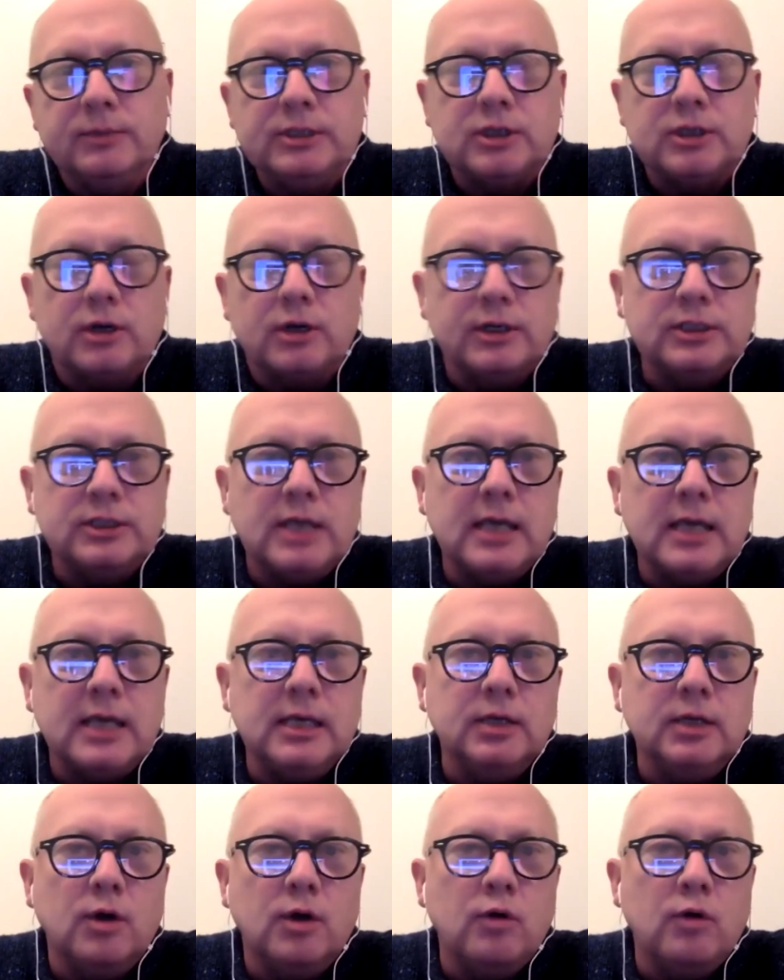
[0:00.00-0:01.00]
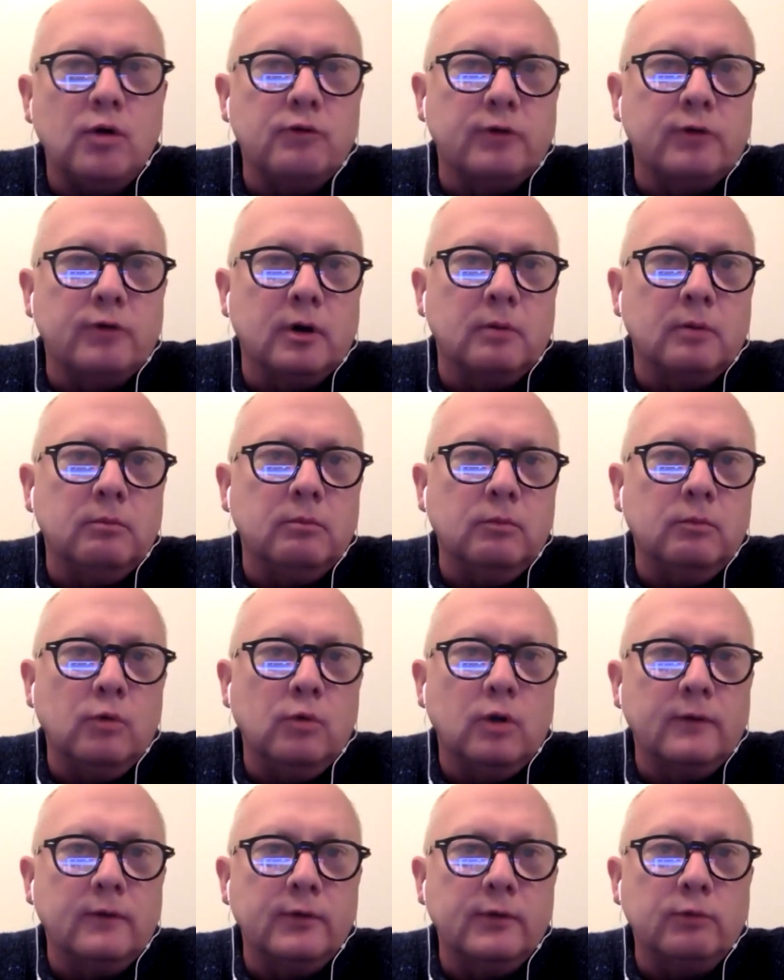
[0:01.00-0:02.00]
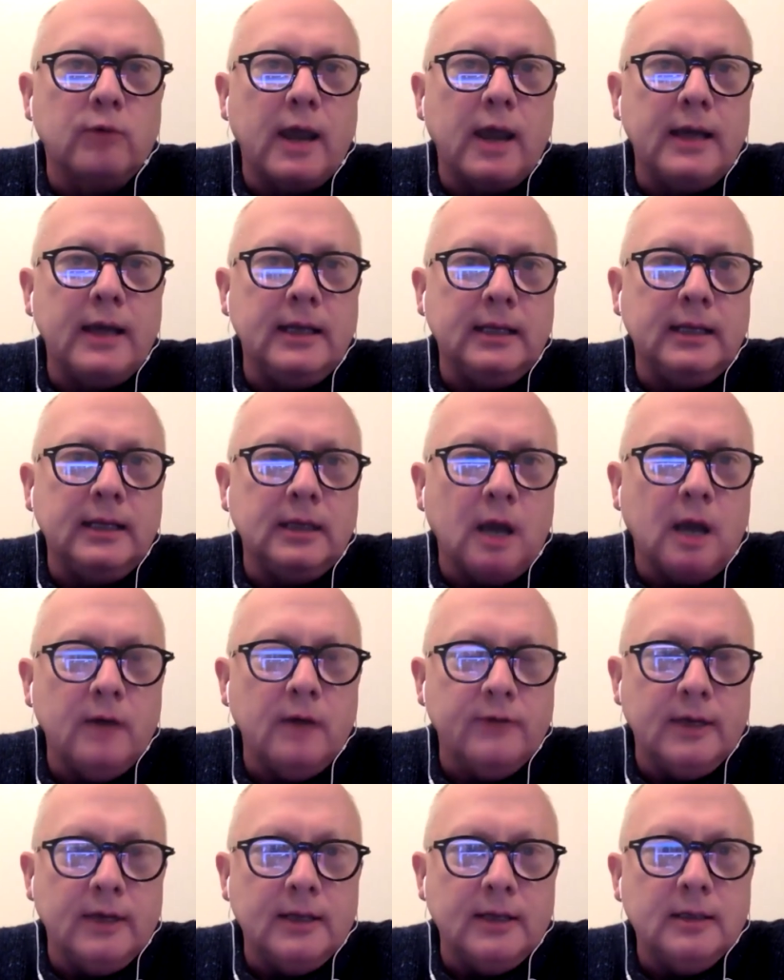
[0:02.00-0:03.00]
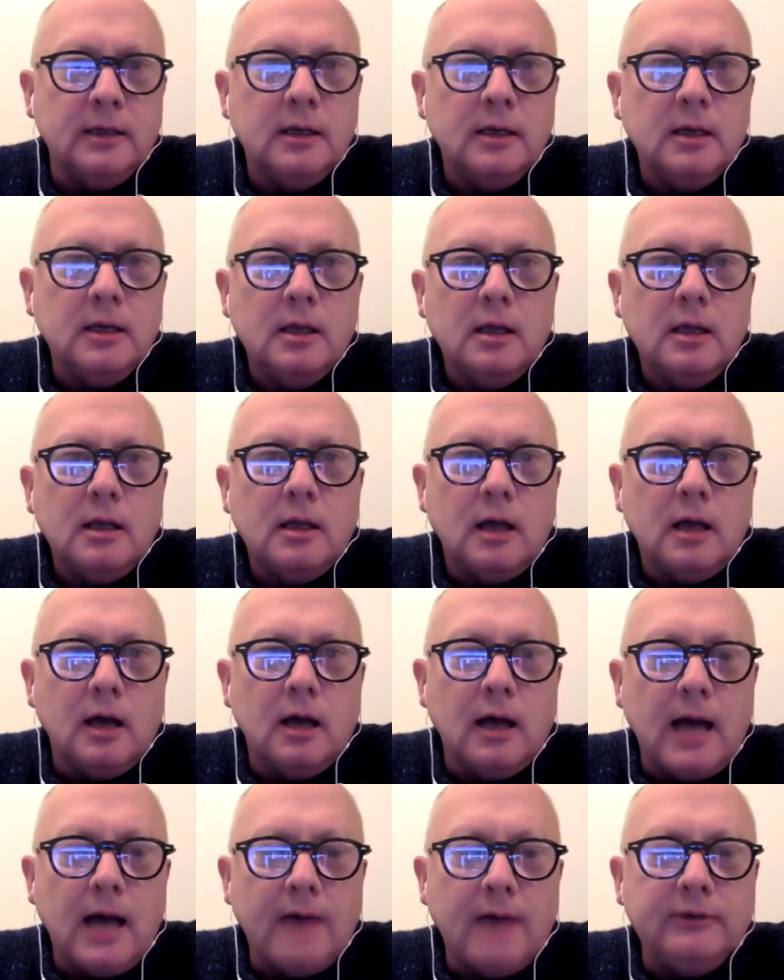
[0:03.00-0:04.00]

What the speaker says: we started taking over more of the writing of it, having